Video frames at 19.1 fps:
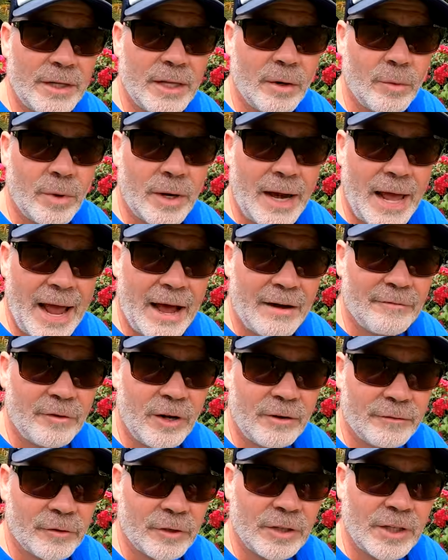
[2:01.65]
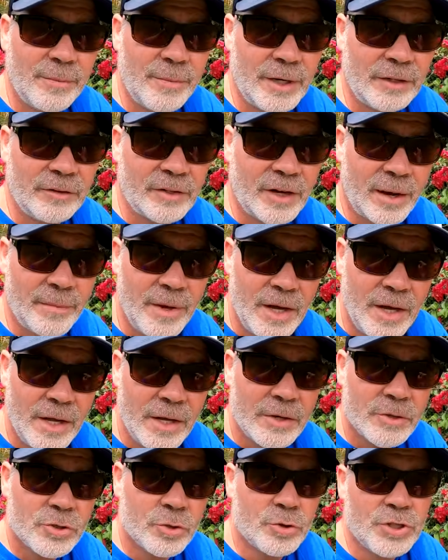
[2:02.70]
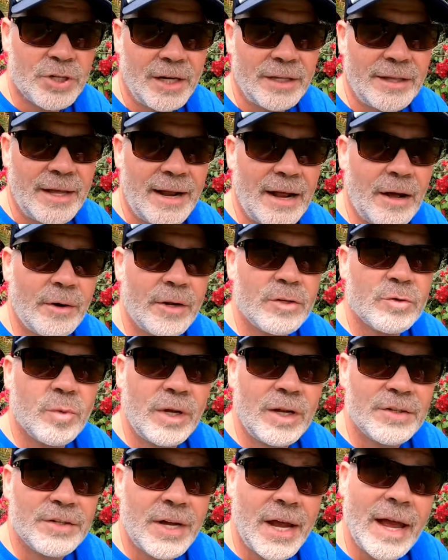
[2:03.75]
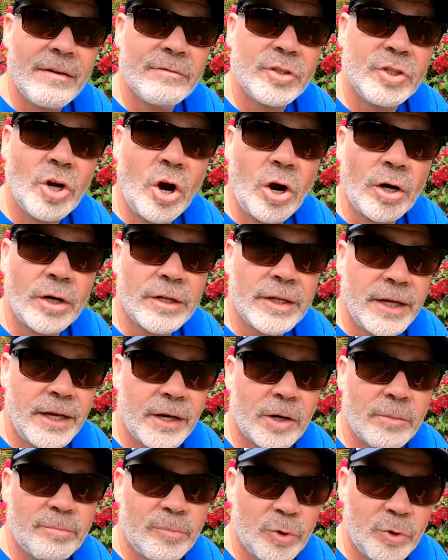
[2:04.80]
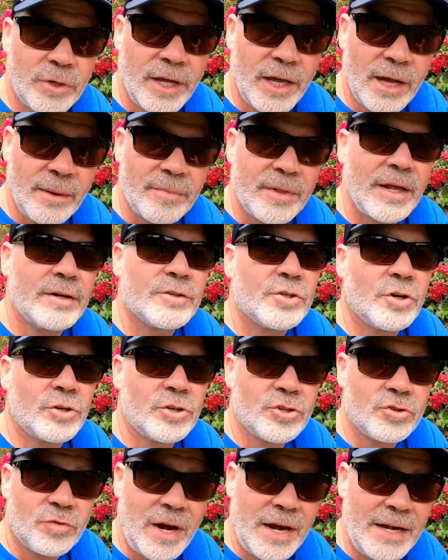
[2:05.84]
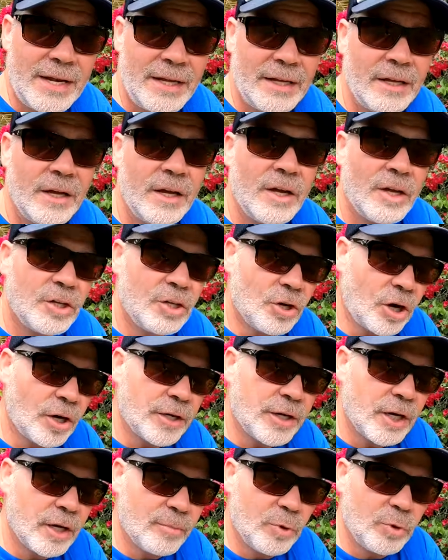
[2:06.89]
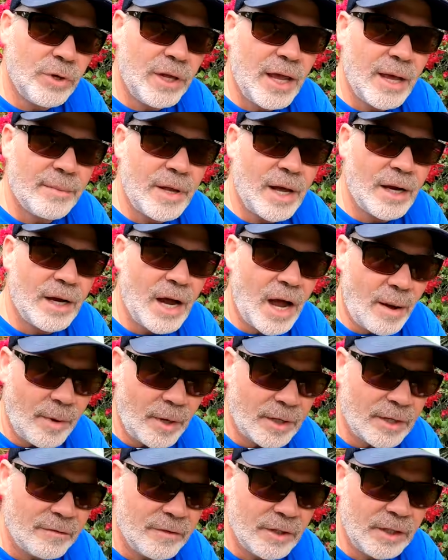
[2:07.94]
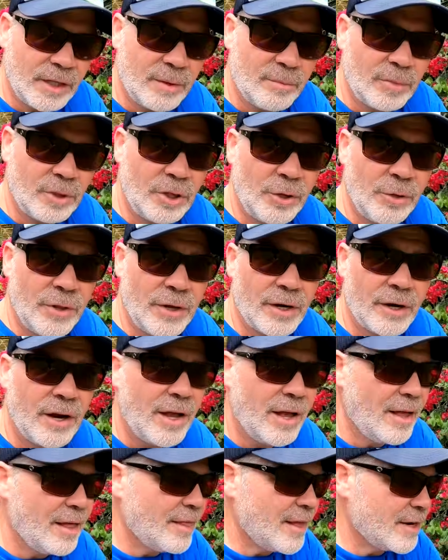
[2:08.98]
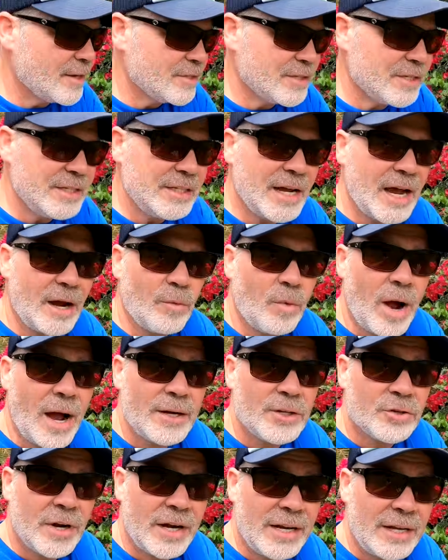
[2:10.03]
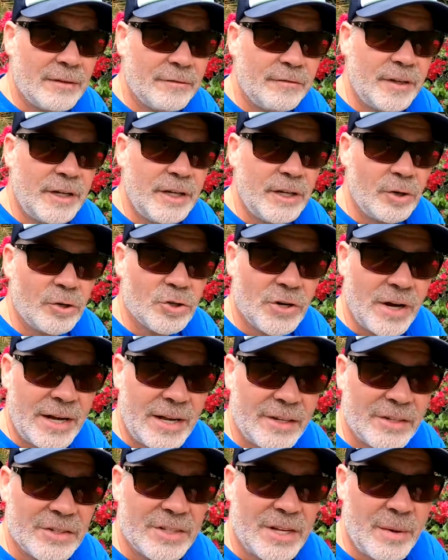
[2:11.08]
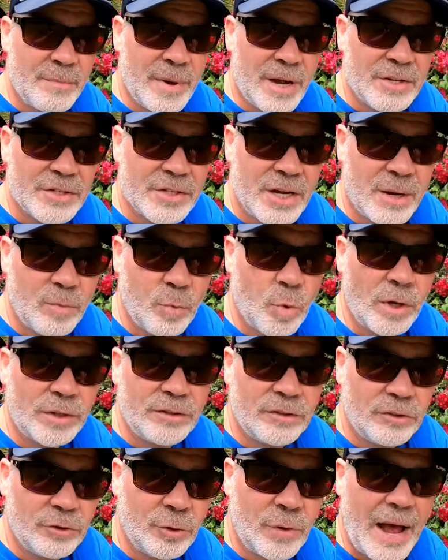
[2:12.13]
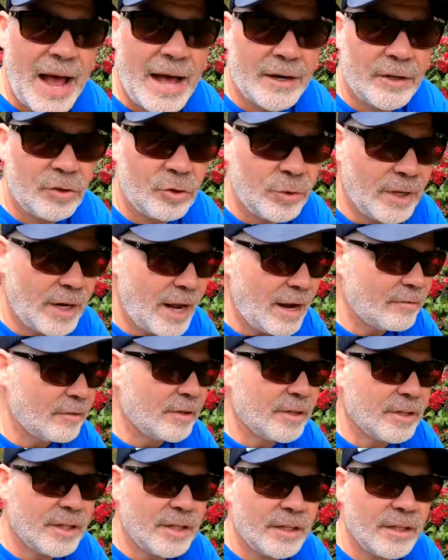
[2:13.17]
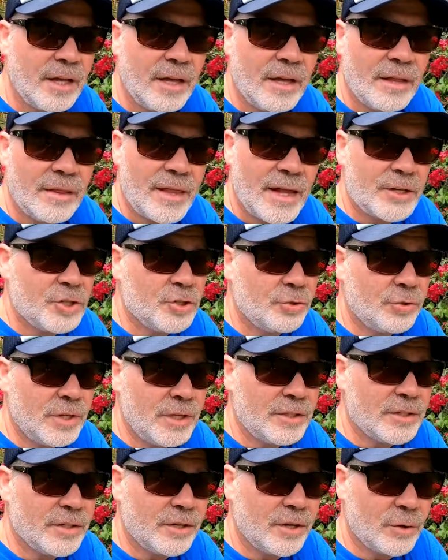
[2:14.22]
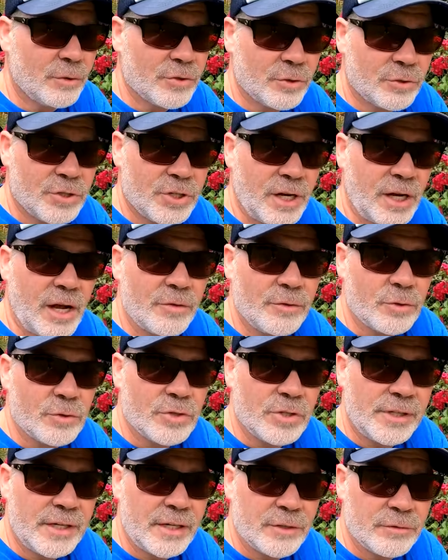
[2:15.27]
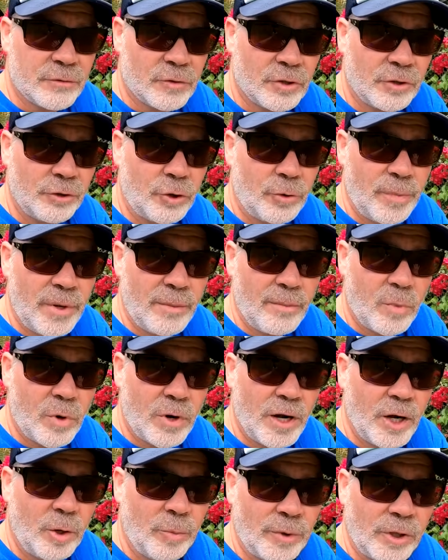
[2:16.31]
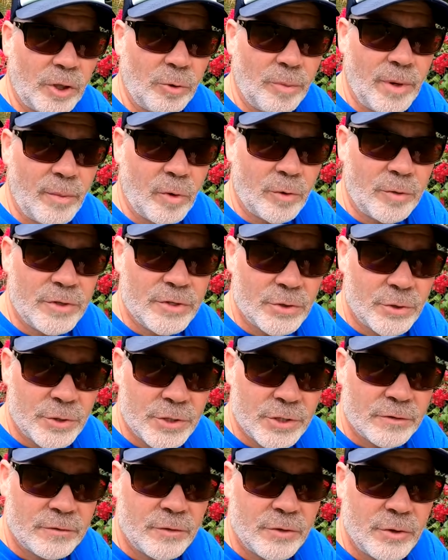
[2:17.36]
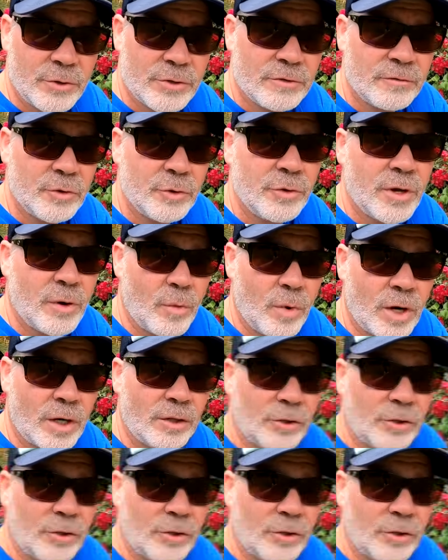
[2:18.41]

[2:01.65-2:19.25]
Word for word: get one half off for a limited time. So check that out, as well as I have Yard Care Bootcamp. That is our training, yardcarebootcamp.com. I'll give you a link below there. That is DIY training, video training, step-by-step, -step, what to do, how to do it, everything that you need to know. So check out those links for a little bit more help and a little bit more resources for those of you that wanna